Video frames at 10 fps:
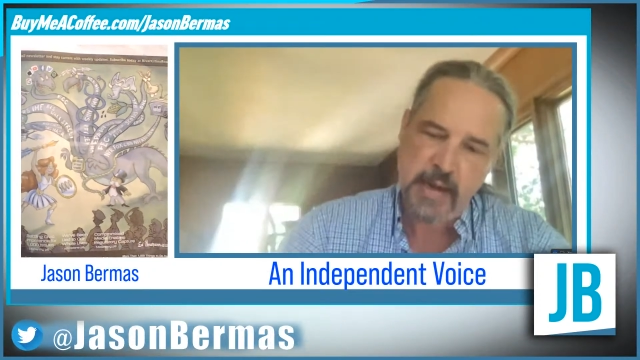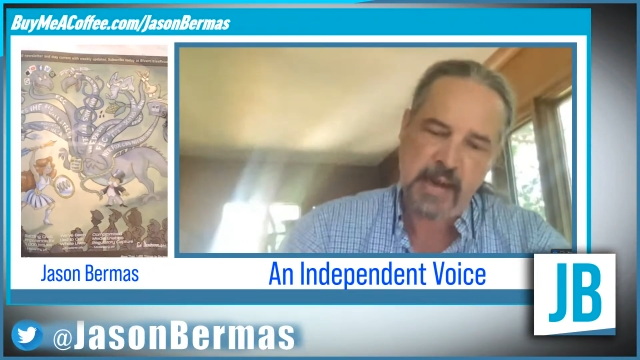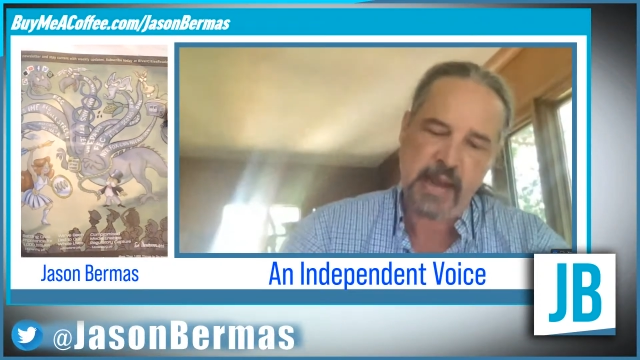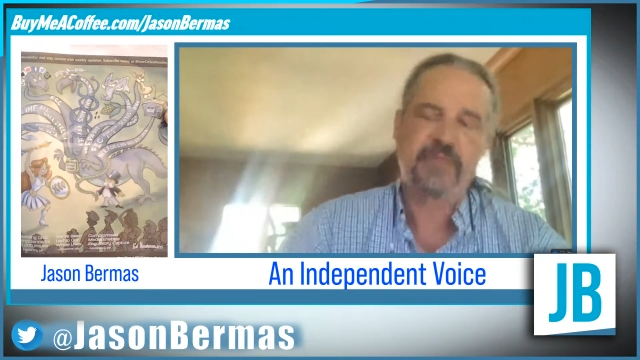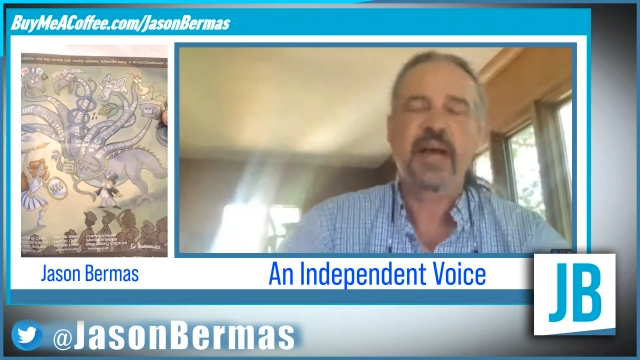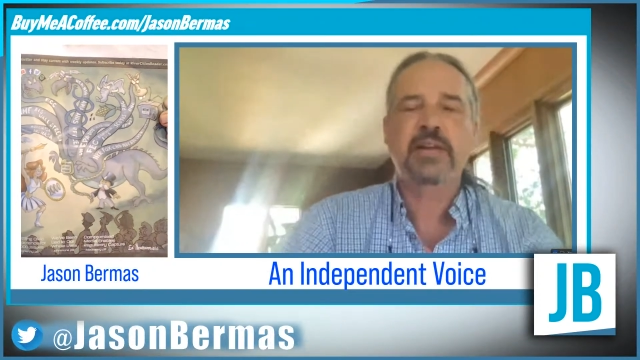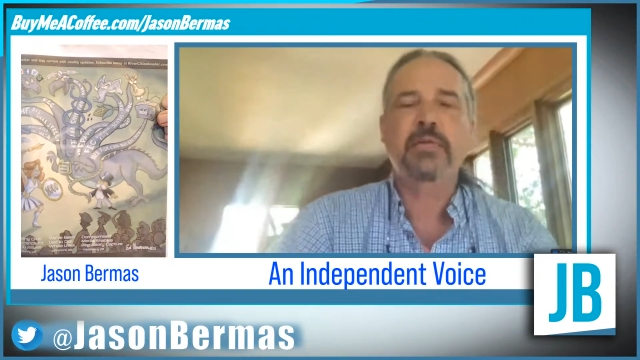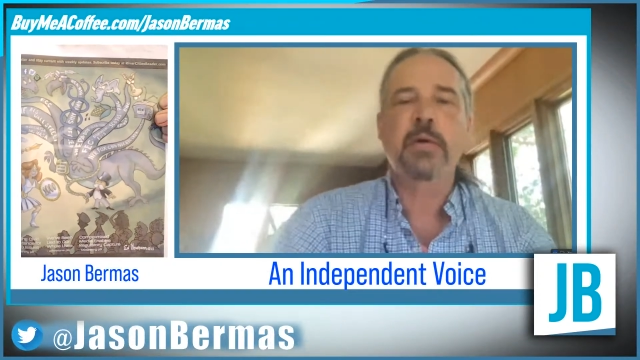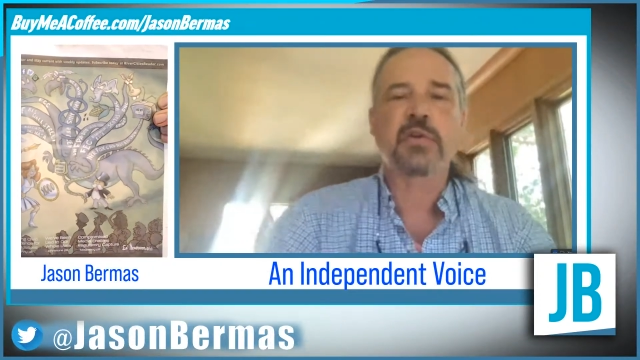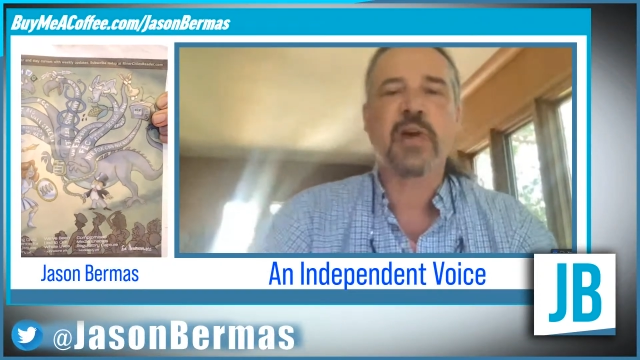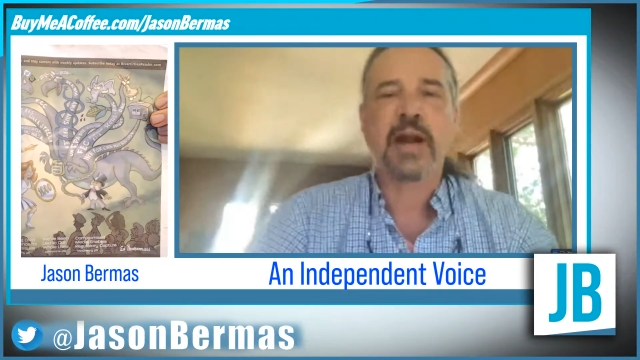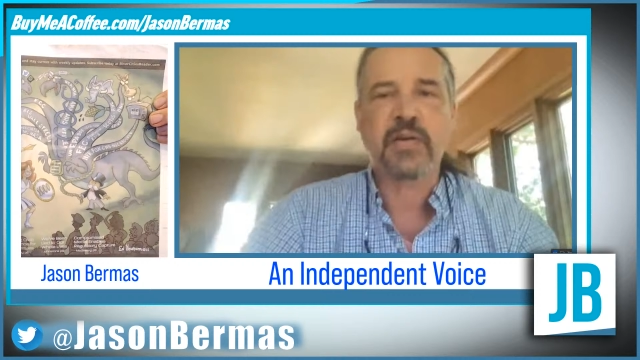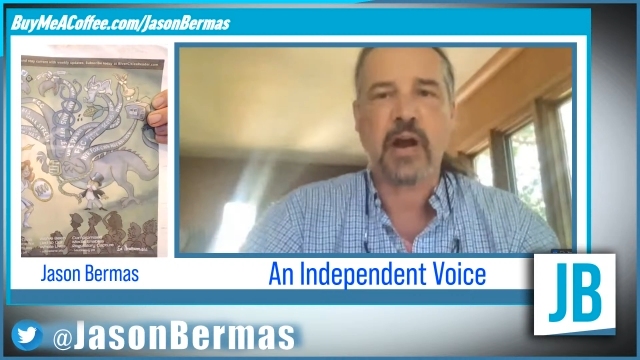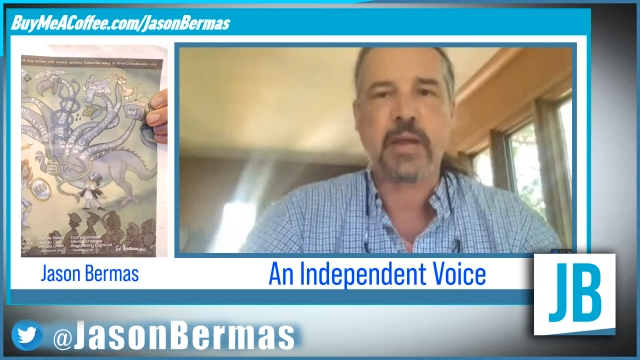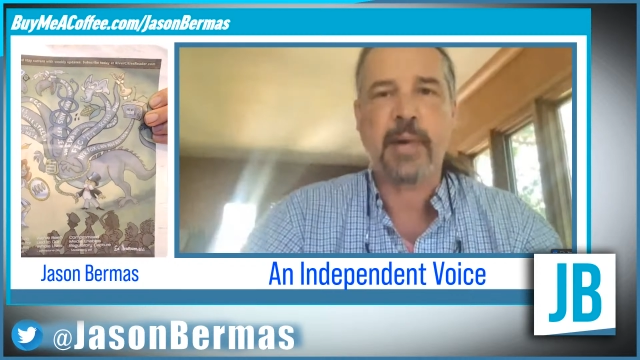effectively, we're trying to
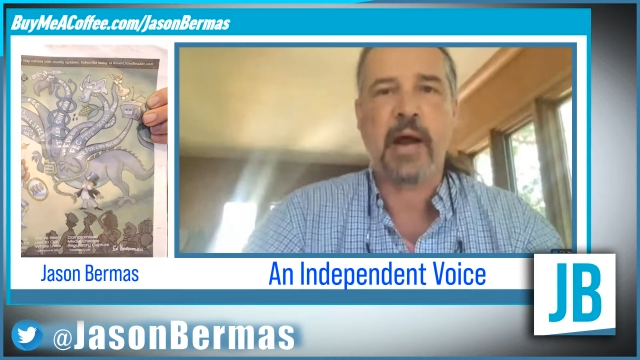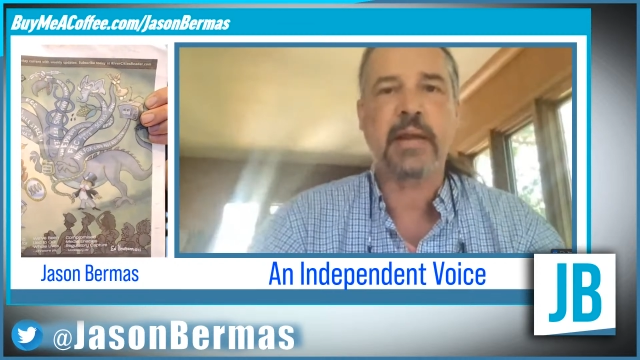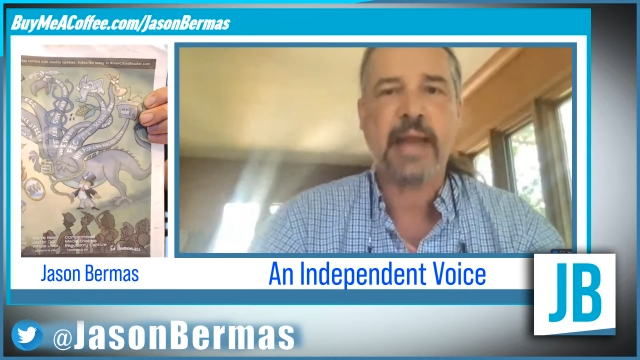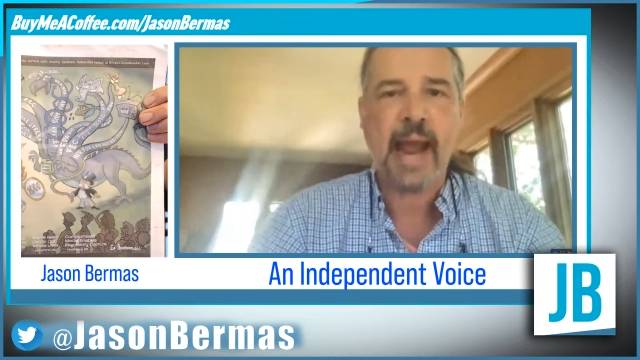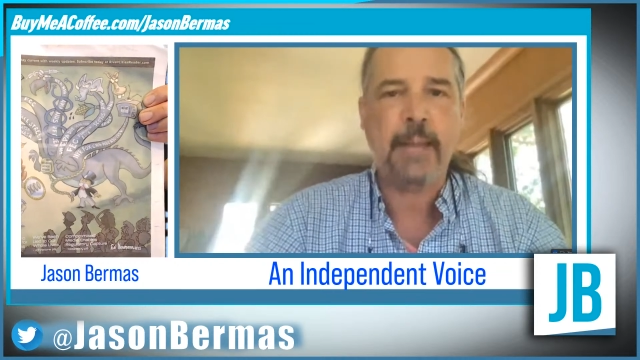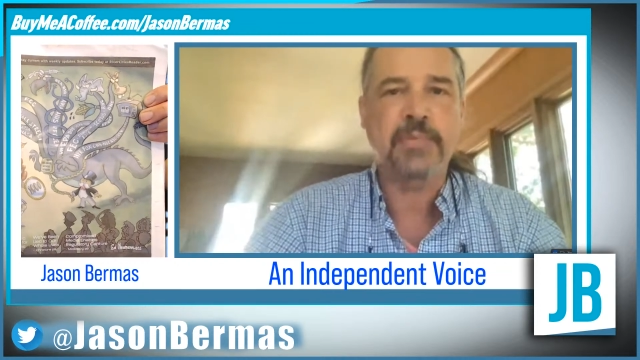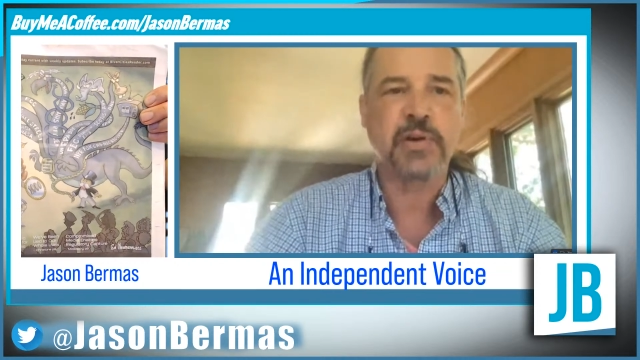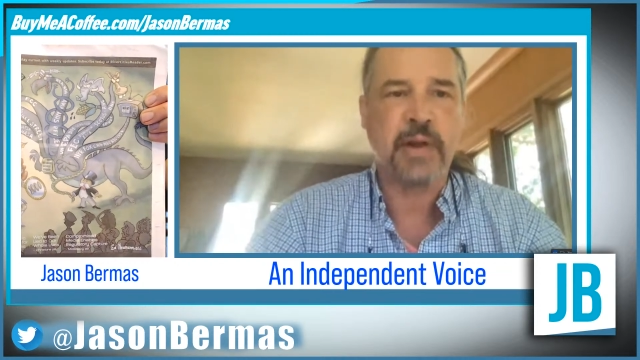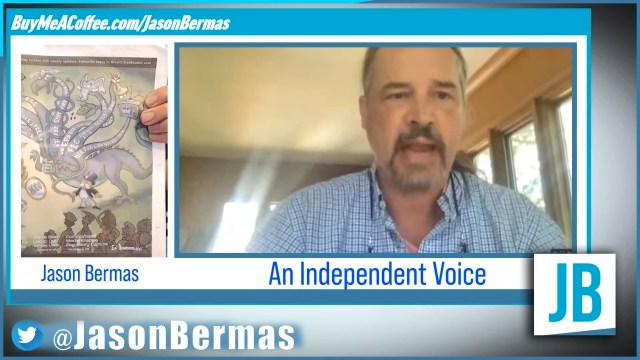talk about captured